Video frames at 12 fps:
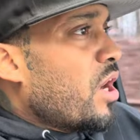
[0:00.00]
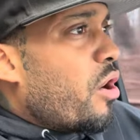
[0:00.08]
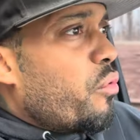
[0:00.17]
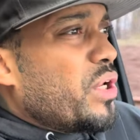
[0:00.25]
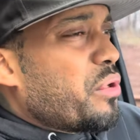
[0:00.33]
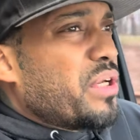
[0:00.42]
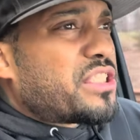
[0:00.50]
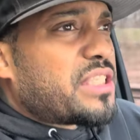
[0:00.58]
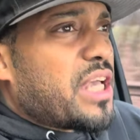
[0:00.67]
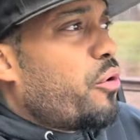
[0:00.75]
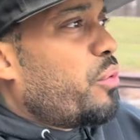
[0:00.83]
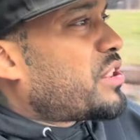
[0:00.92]
know, we're
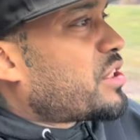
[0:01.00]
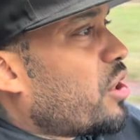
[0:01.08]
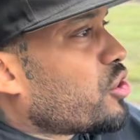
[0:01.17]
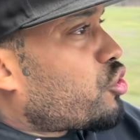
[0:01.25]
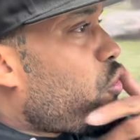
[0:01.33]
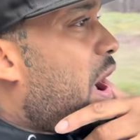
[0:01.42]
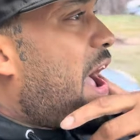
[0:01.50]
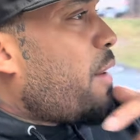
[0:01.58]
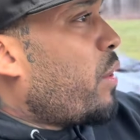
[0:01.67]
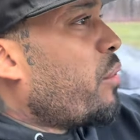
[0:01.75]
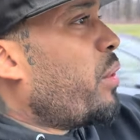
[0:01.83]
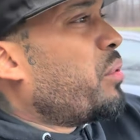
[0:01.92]
still
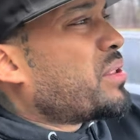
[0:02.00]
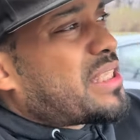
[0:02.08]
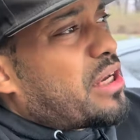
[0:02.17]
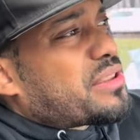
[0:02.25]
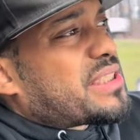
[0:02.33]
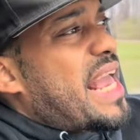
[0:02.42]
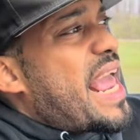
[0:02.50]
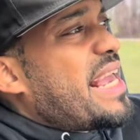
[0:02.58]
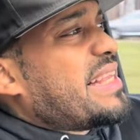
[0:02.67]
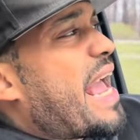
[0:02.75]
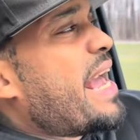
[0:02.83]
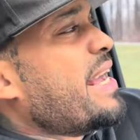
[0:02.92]

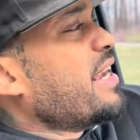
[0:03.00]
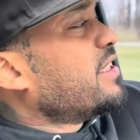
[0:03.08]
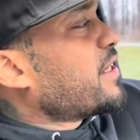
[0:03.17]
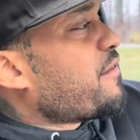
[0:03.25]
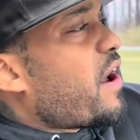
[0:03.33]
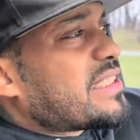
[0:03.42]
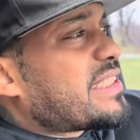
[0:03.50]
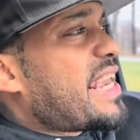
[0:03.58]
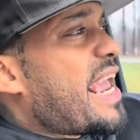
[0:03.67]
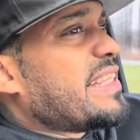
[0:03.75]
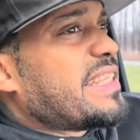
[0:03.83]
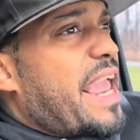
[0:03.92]
saying that Gervonta
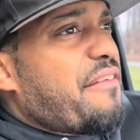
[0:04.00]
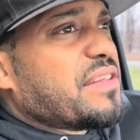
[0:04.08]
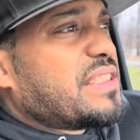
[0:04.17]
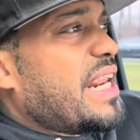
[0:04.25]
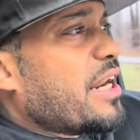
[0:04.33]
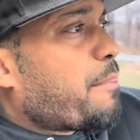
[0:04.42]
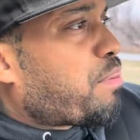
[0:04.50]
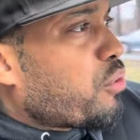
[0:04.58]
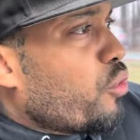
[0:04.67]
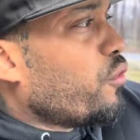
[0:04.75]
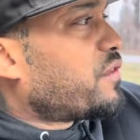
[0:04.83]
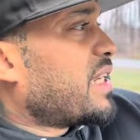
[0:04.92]
Tan Davis need to
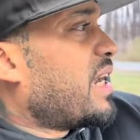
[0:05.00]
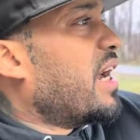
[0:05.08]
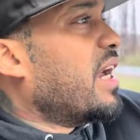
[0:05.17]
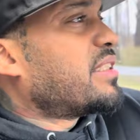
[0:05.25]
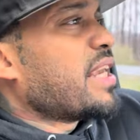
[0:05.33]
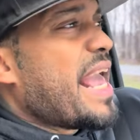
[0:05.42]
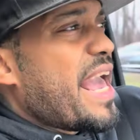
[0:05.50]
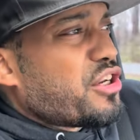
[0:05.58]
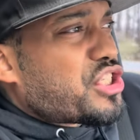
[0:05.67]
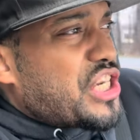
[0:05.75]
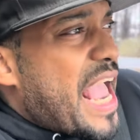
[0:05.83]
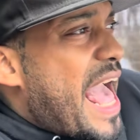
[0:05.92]
prove to us
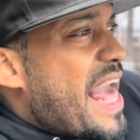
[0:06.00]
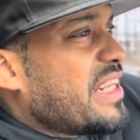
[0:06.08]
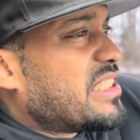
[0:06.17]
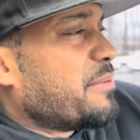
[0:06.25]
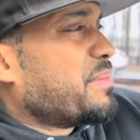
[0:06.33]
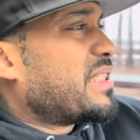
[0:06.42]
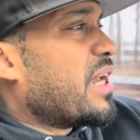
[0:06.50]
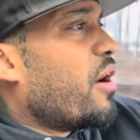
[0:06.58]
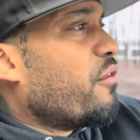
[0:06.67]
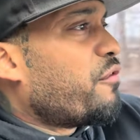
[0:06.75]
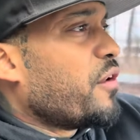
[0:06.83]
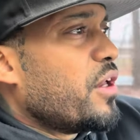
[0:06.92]
and challenge
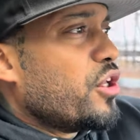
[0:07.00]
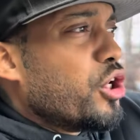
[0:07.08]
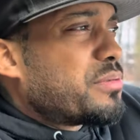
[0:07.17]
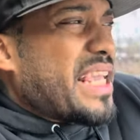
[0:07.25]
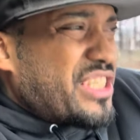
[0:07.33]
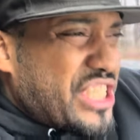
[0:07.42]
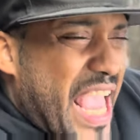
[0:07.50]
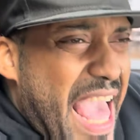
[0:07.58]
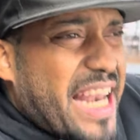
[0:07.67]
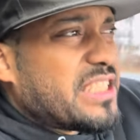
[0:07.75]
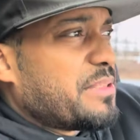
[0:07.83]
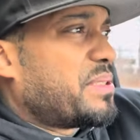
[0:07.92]
himself. You know what I'm saying?
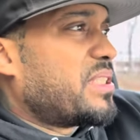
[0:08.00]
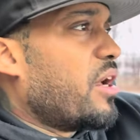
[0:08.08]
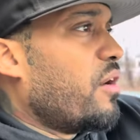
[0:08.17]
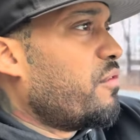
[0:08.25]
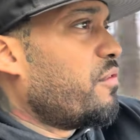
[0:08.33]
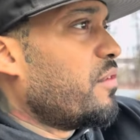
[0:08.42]
Challenge himself.